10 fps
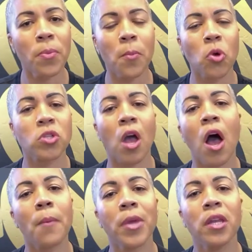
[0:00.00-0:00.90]
The most
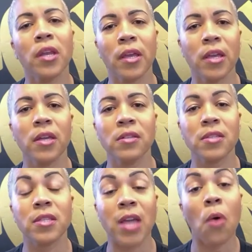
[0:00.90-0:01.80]
common is
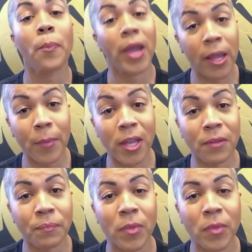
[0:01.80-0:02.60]
the down payment,